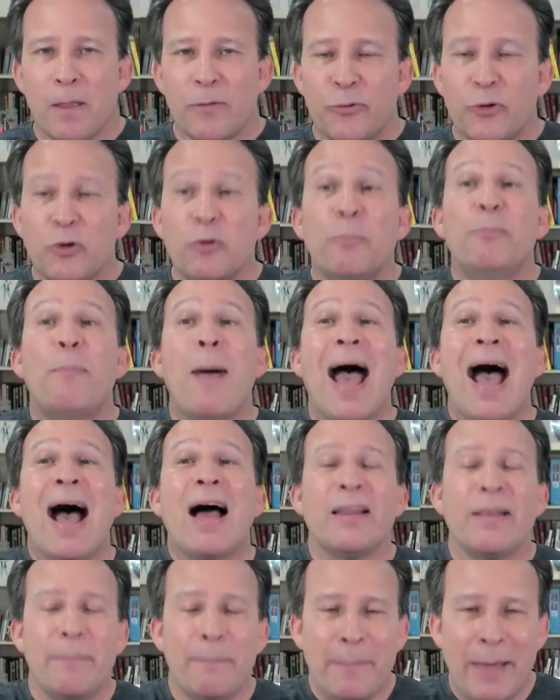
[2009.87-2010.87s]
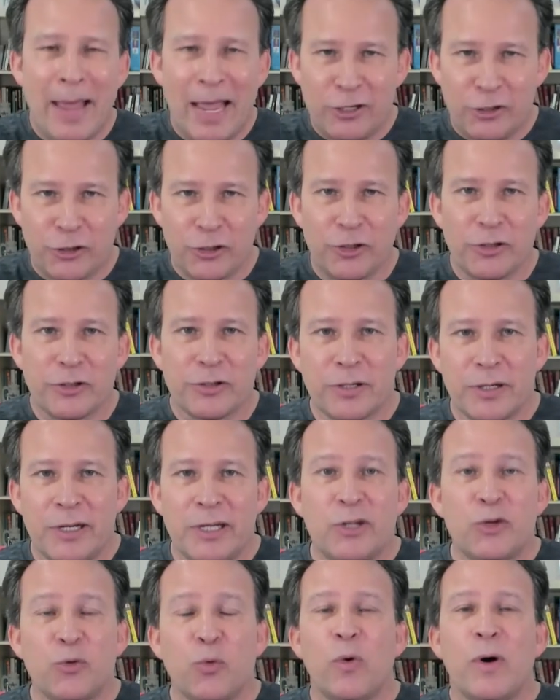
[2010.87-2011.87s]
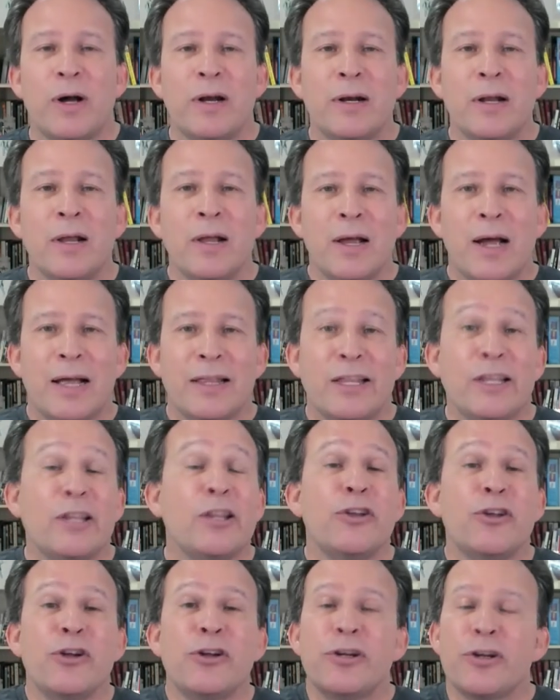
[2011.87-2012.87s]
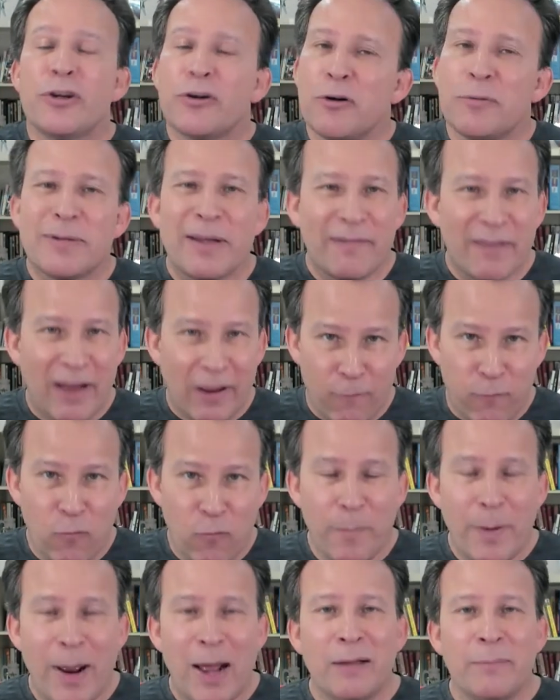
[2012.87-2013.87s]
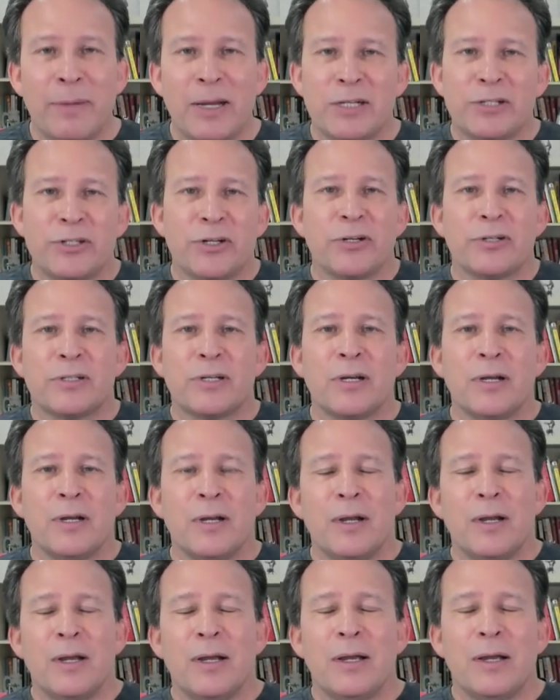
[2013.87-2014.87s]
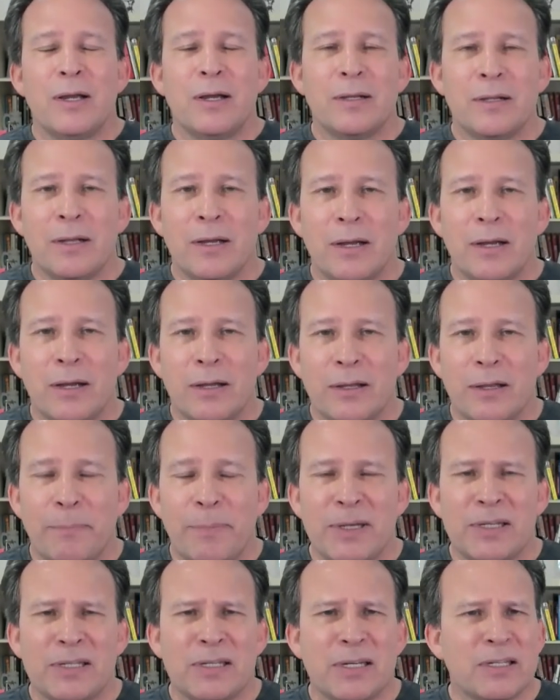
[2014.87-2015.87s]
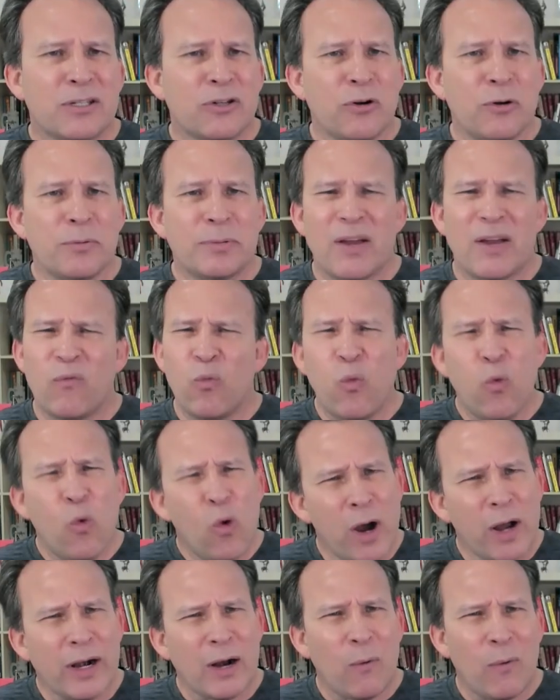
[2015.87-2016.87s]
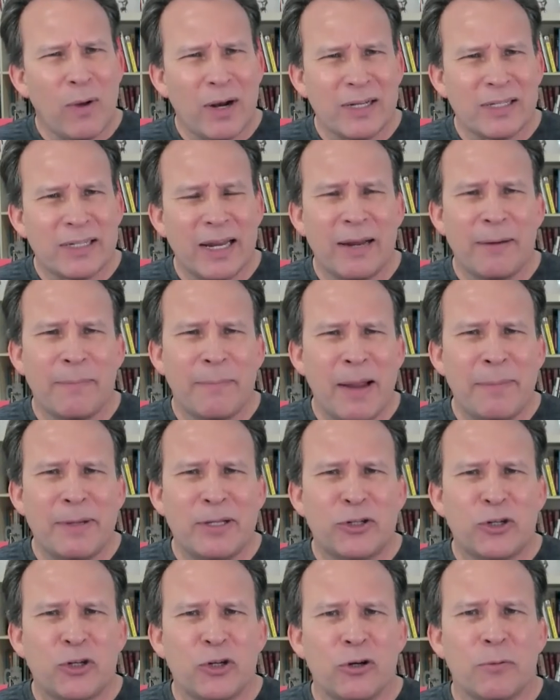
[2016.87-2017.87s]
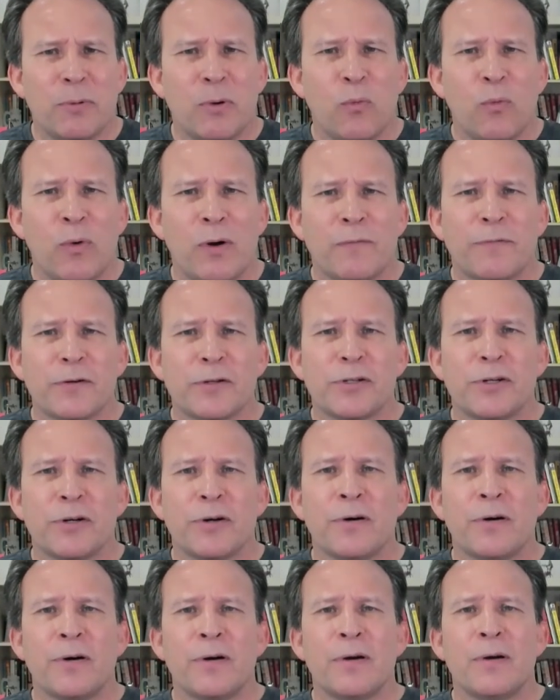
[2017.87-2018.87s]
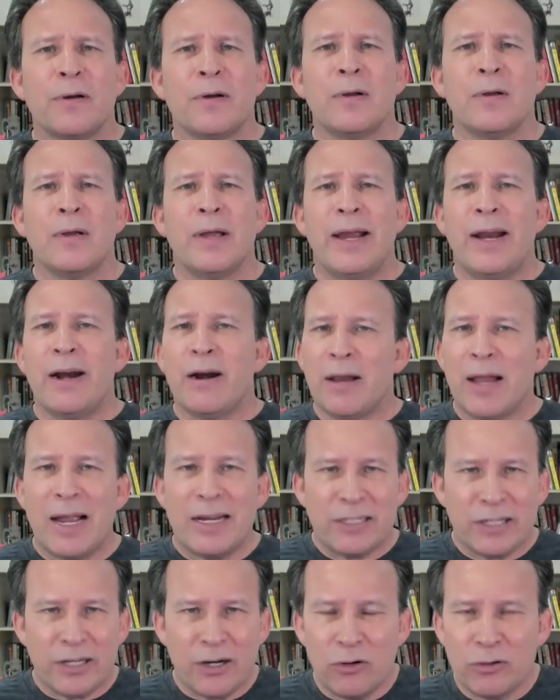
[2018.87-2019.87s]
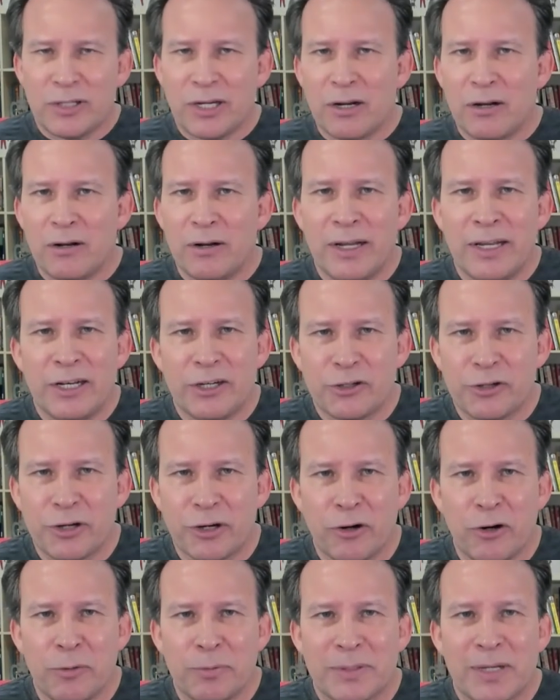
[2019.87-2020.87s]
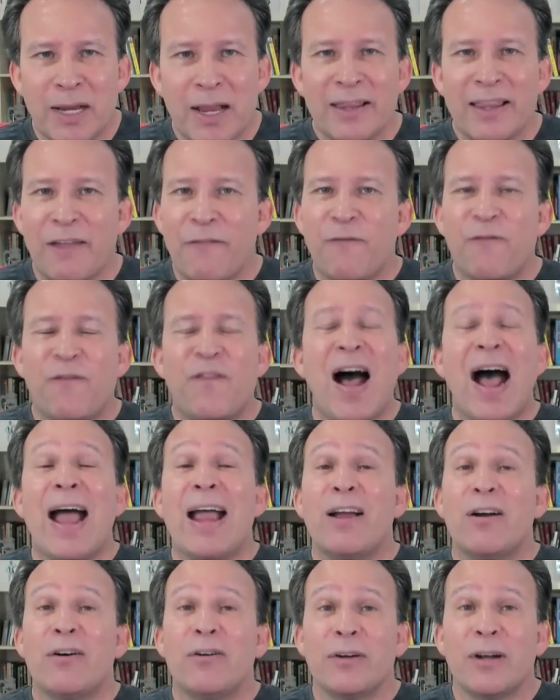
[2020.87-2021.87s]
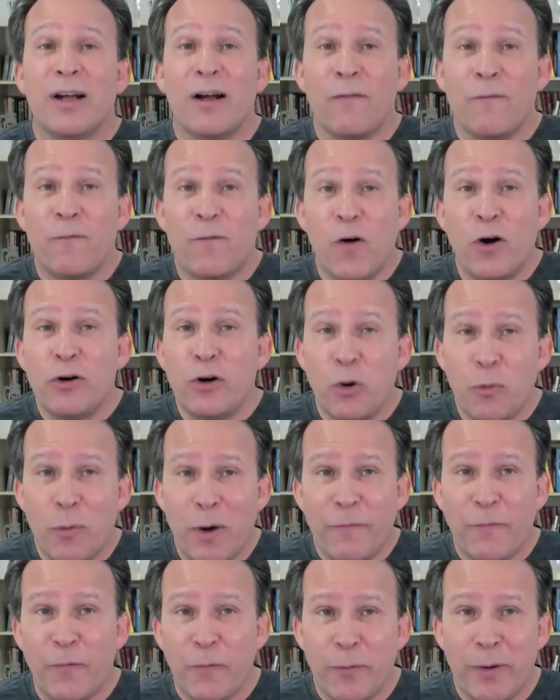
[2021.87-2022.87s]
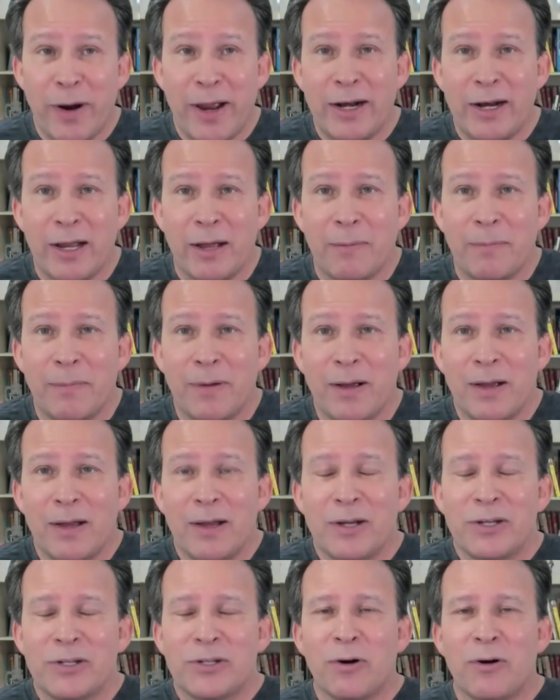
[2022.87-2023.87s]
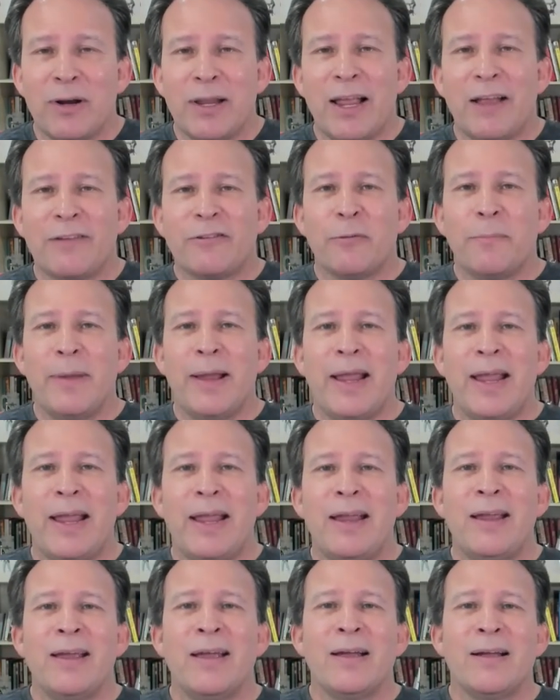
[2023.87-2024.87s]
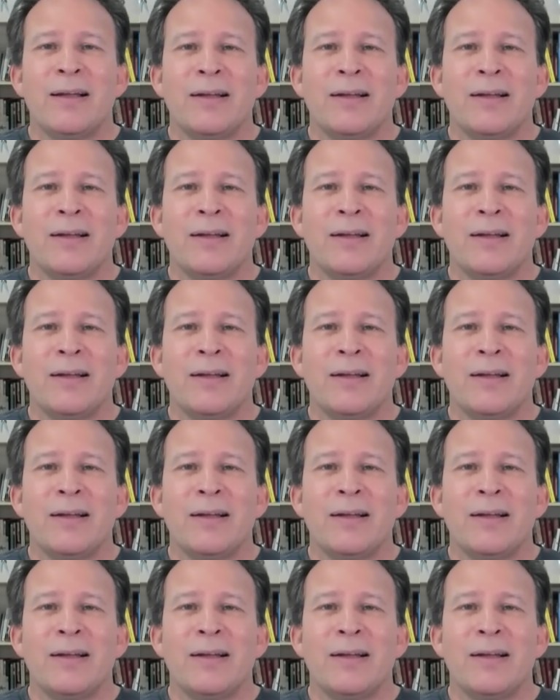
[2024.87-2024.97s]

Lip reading: through ballot measures. Each one, I think the union groups have like 4 ballot measures. The business groups have 1, I want to say, maybe 2, but 1 for sure. Airlines and hotel industry groups, they filed a voter referendum shortly after May